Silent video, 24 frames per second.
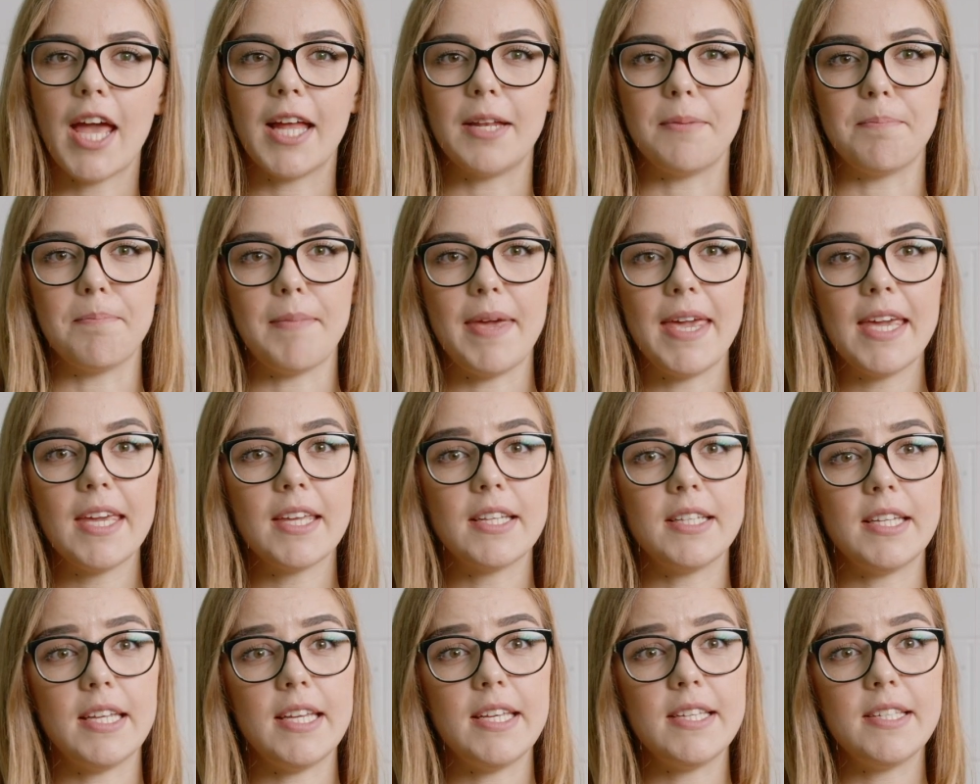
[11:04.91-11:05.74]
and make
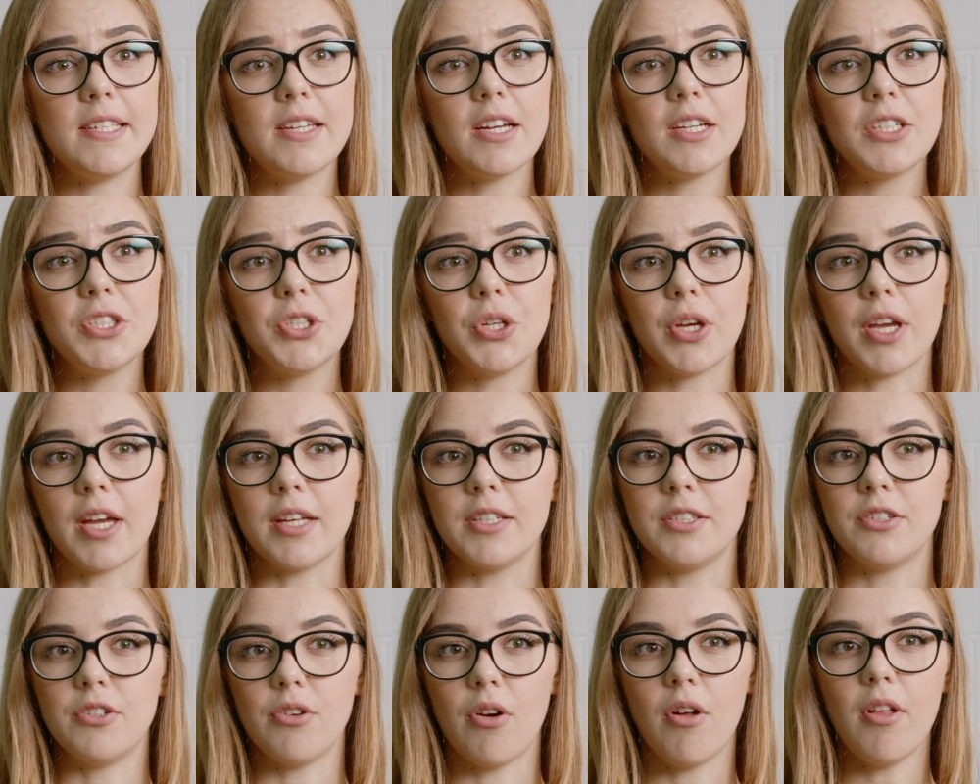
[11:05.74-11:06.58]
it easier to
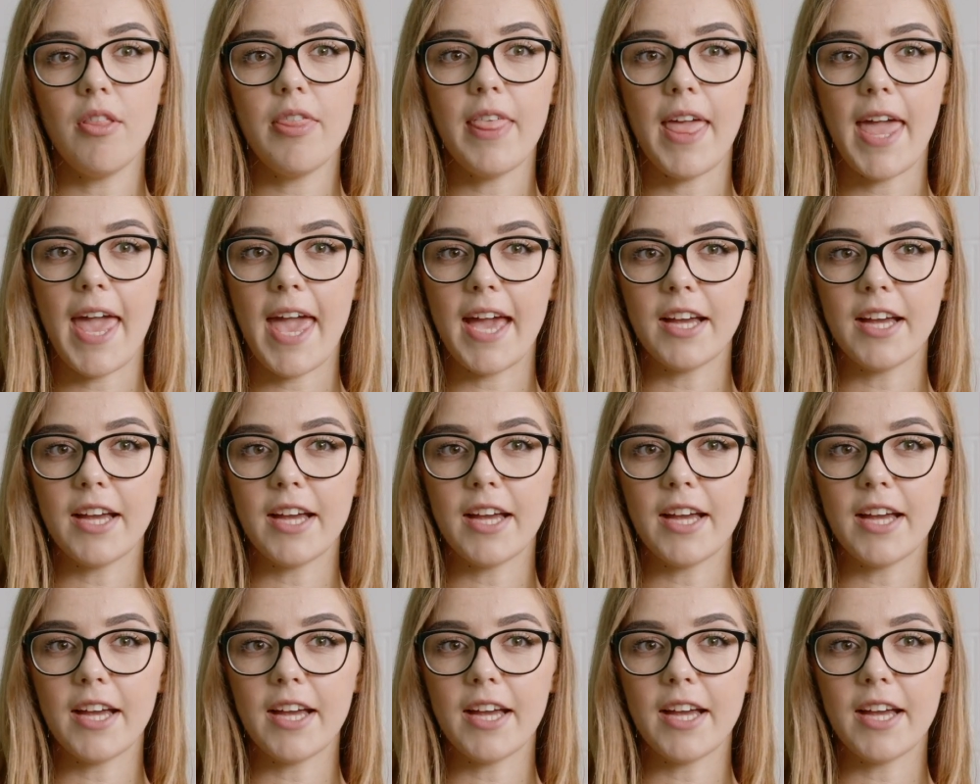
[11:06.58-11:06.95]
control the